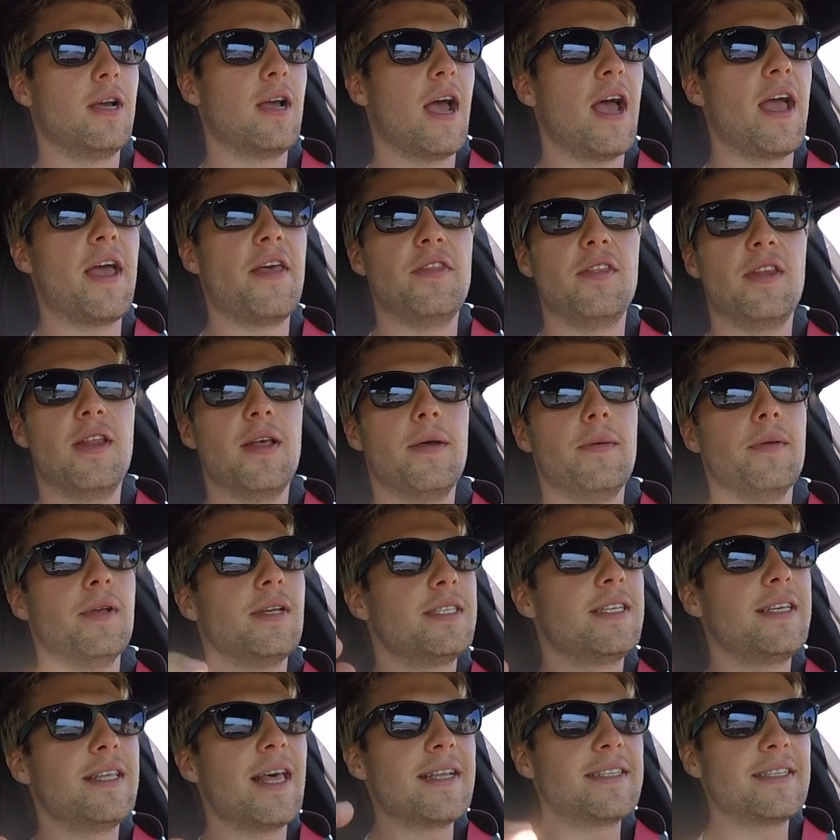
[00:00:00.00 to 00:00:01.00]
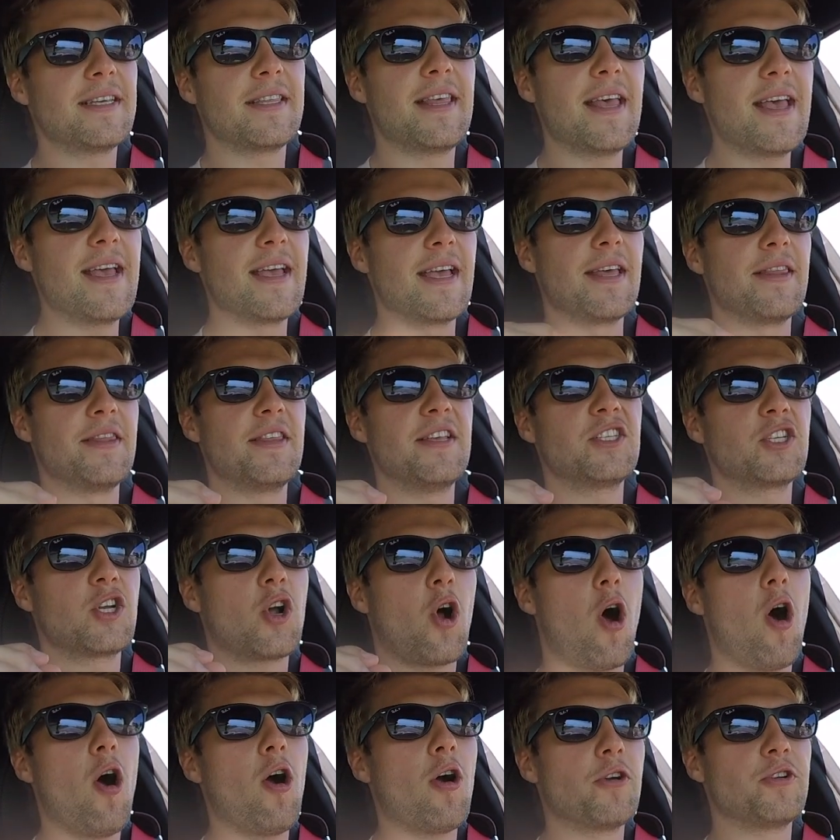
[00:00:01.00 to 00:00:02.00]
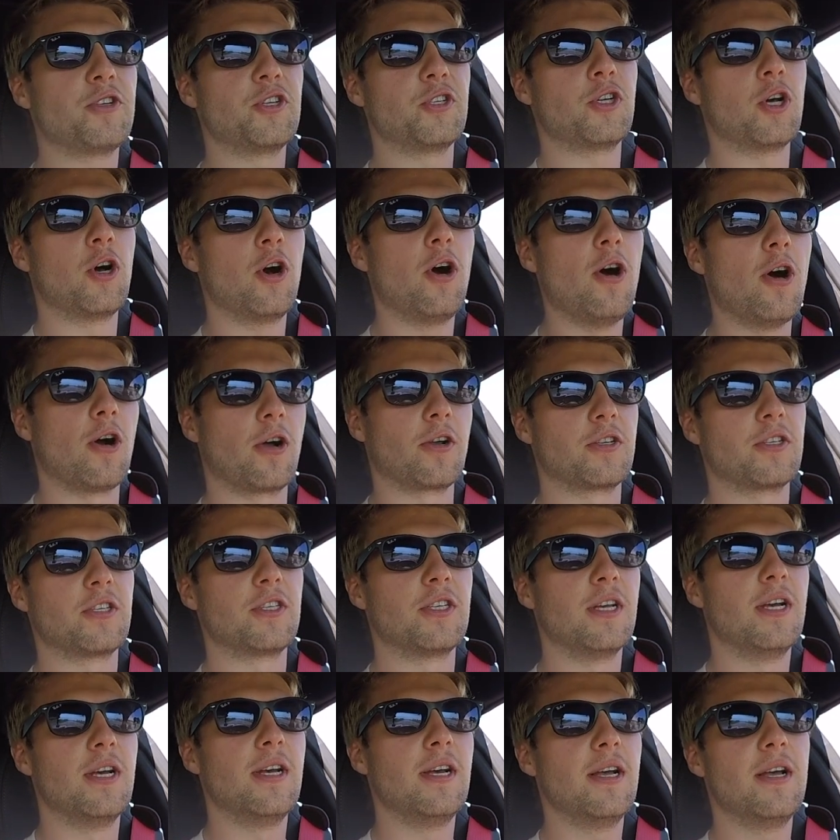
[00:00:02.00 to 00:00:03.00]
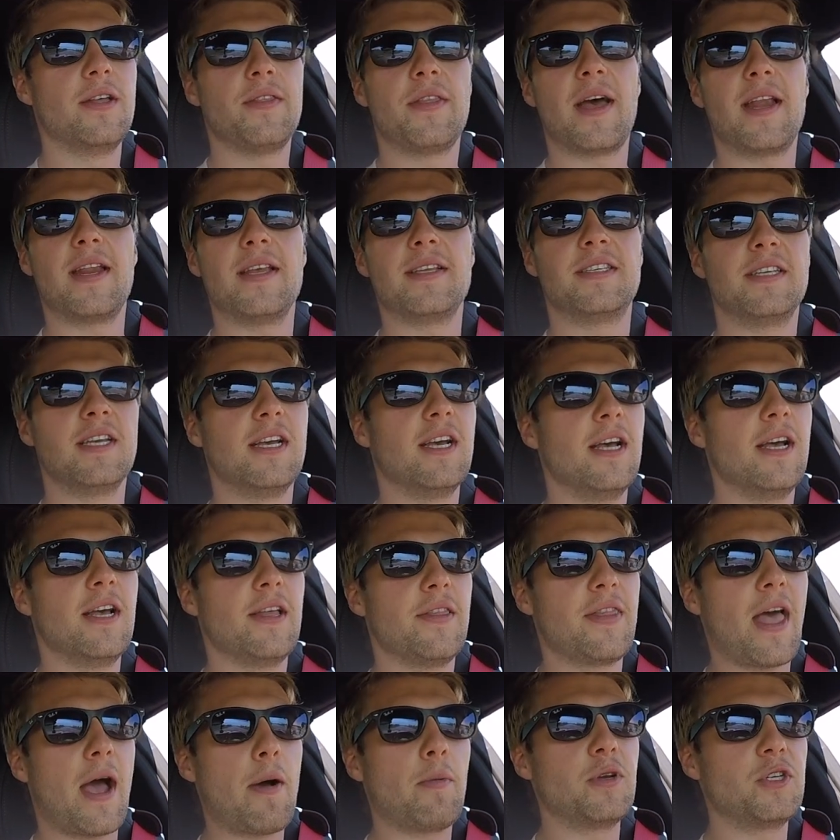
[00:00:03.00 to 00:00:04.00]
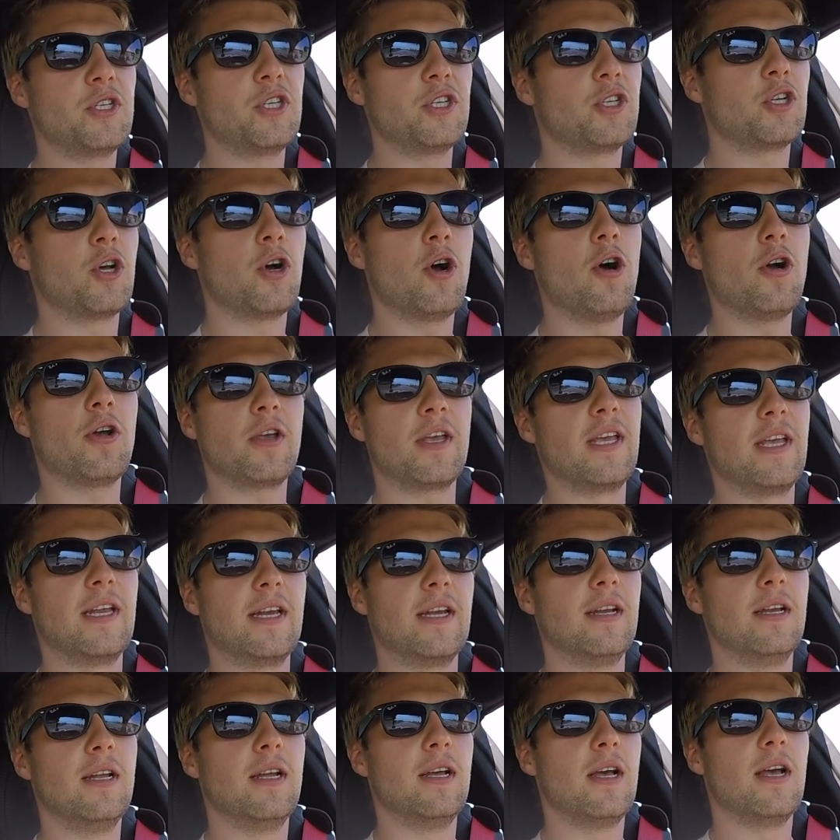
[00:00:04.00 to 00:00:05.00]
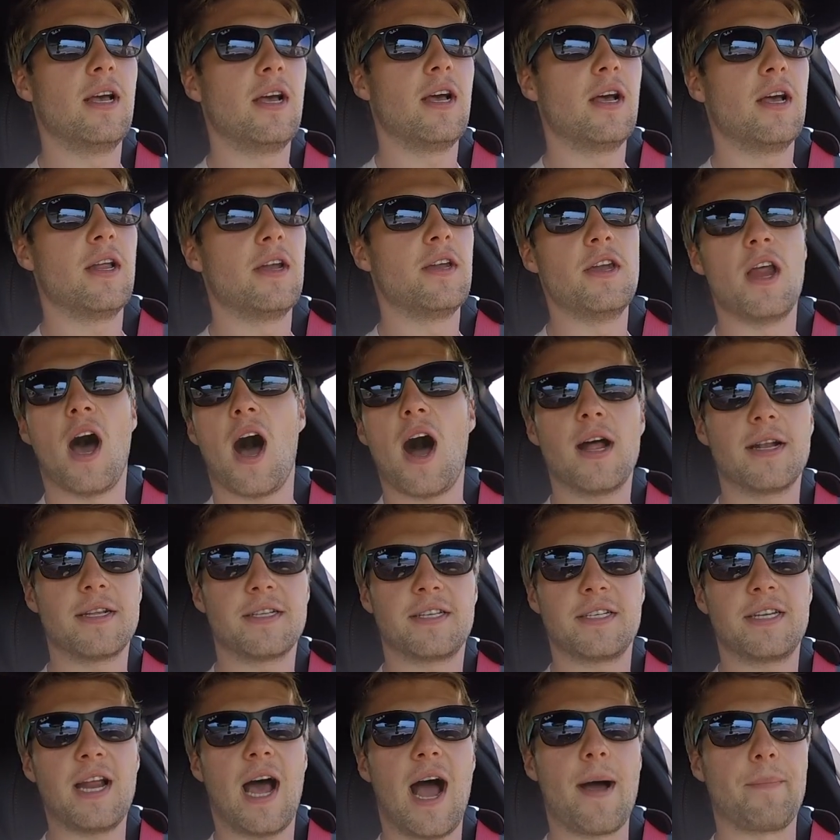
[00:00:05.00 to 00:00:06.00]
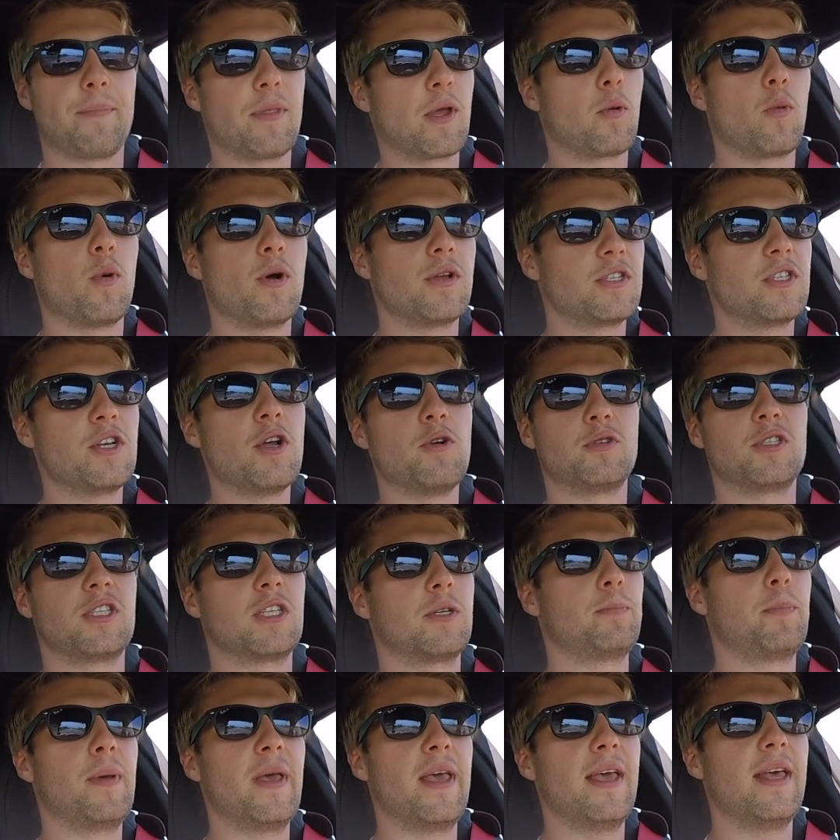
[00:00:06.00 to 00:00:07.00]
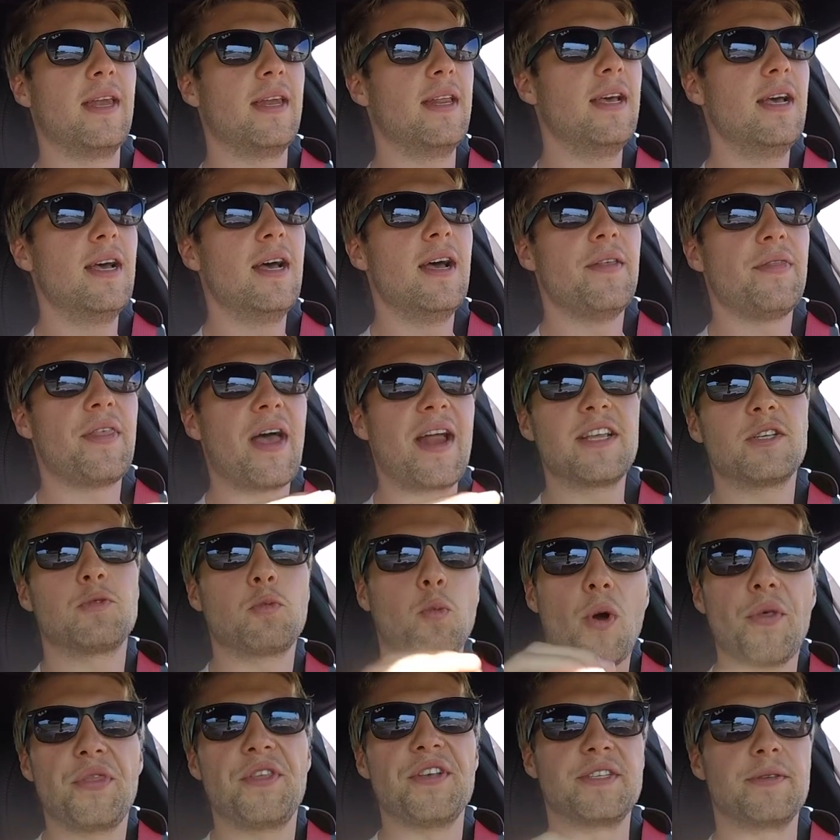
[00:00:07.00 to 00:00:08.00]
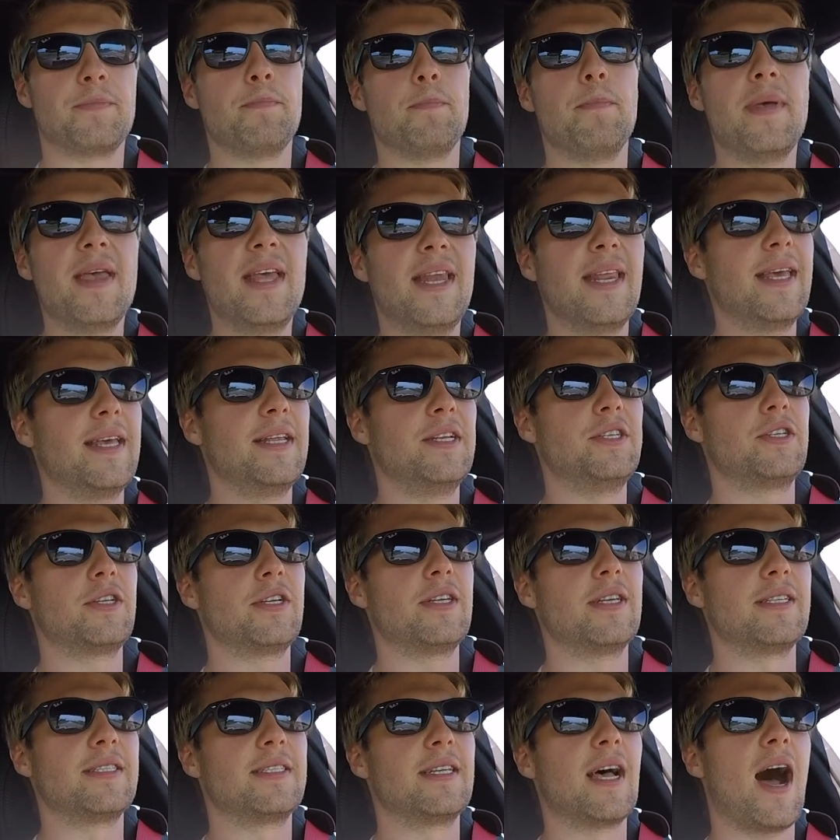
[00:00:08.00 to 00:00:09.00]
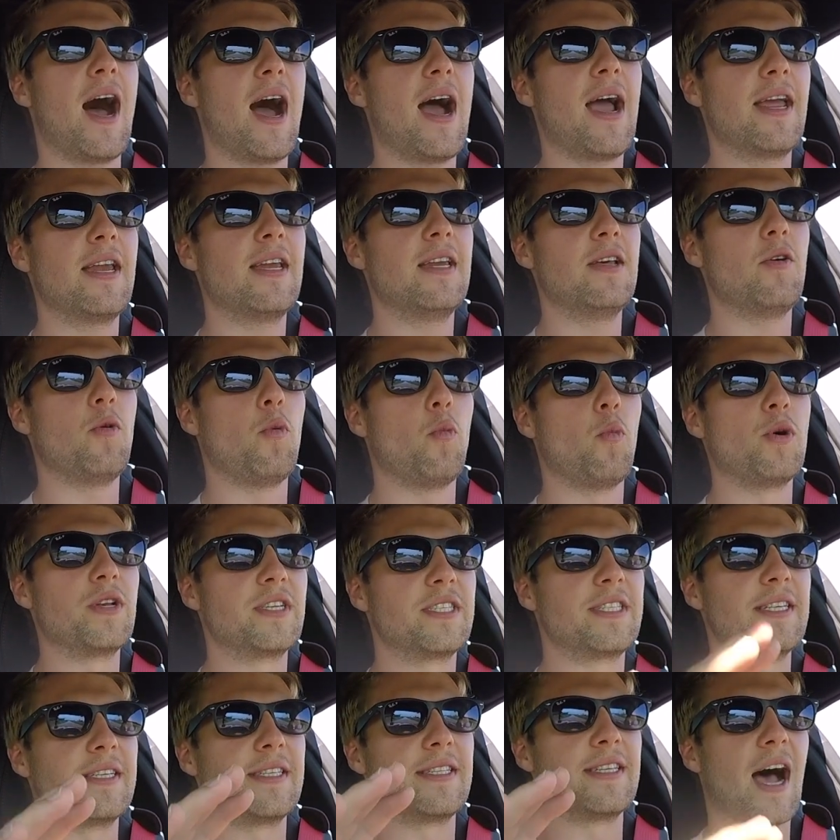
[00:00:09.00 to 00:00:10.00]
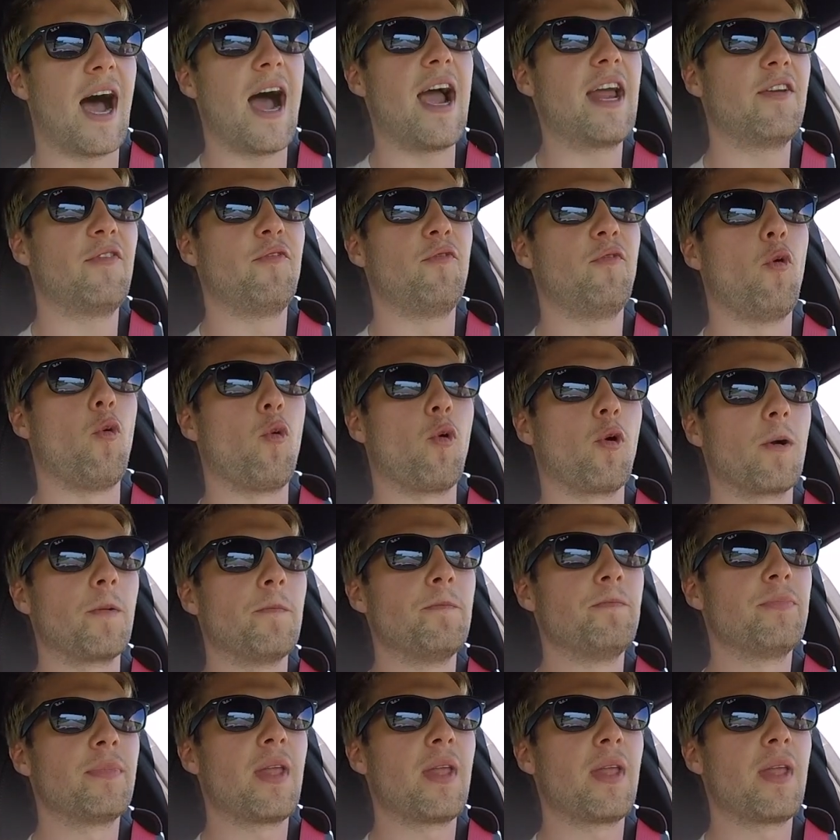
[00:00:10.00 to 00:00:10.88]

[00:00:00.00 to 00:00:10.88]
And see, that's the thing, this car just hooks. That was just hooking non-stop. There was no spin. That is what this mid-engine design was designed for.